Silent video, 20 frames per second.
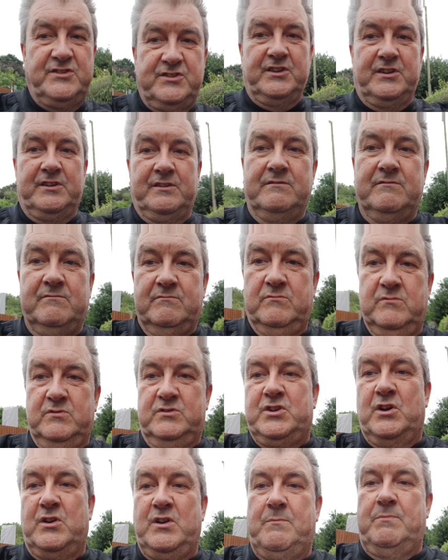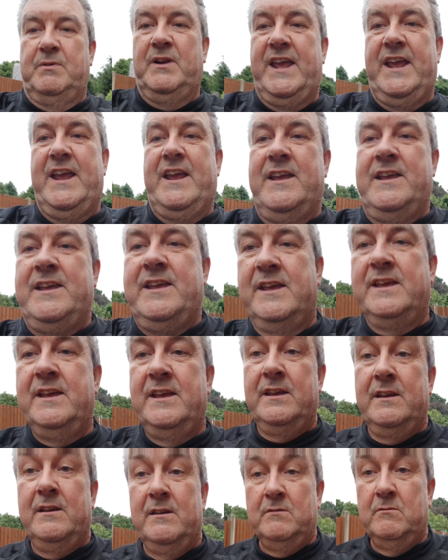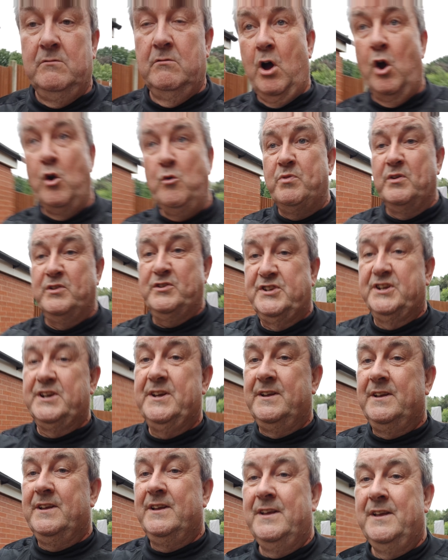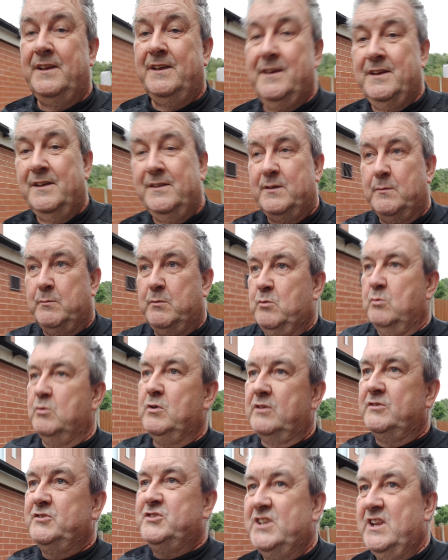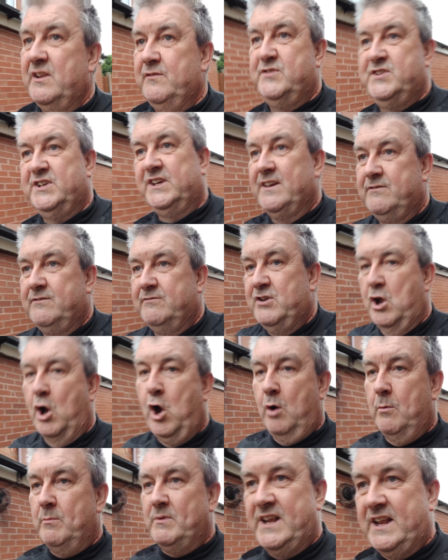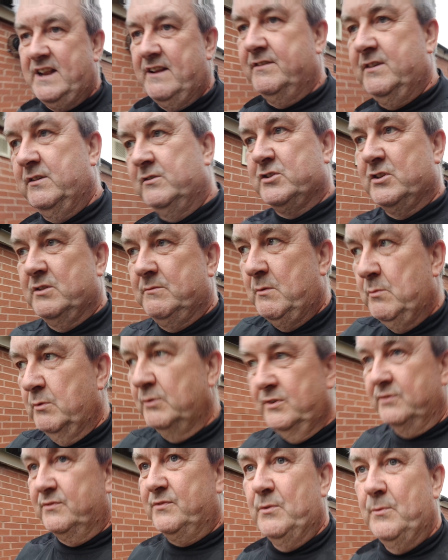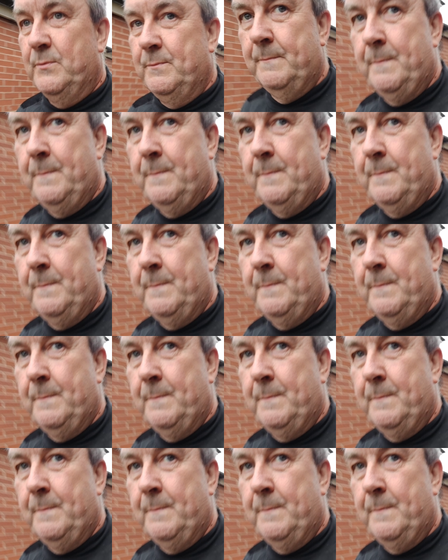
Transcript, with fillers: that Tony Blair opened, that we're all going to live together in harmony and everything's going to be wonderful.